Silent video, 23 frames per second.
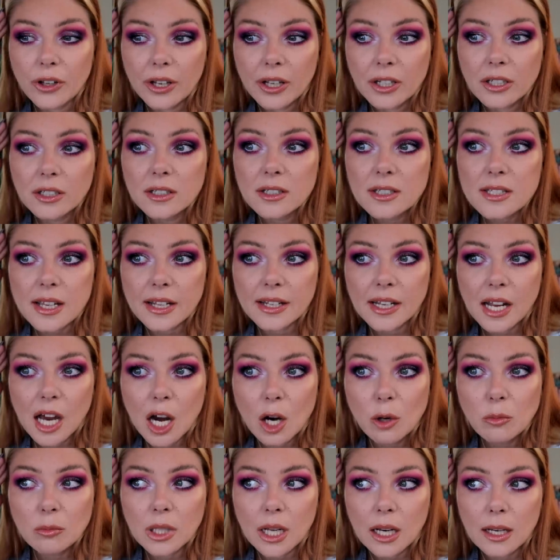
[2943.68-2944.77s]
years. And
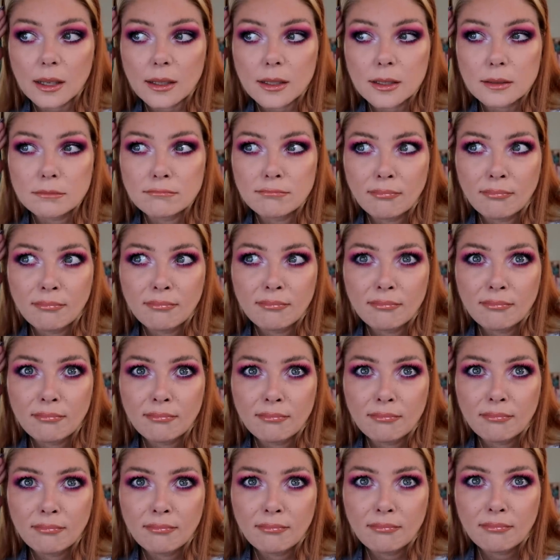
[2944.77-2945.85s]
now I'm like,
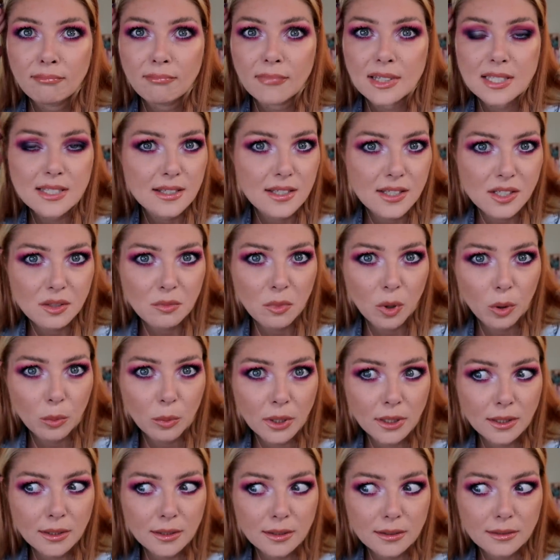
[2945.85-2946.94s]
is this the
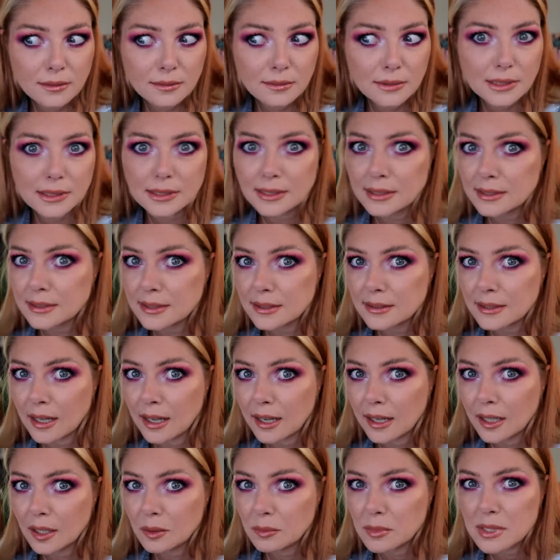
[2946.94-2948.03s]
moment? Is this the
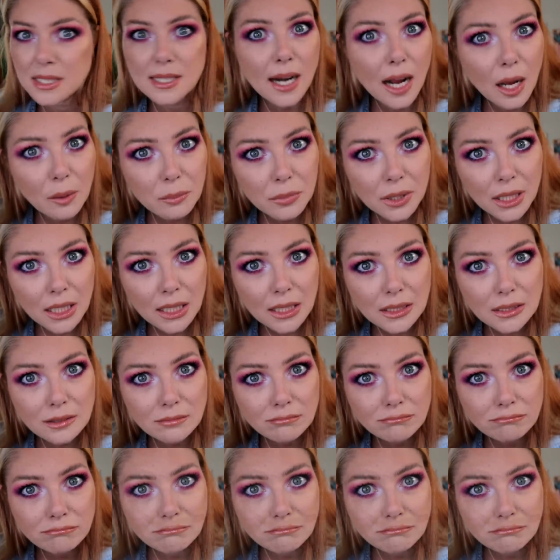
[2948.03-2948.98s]
time? Is it happening?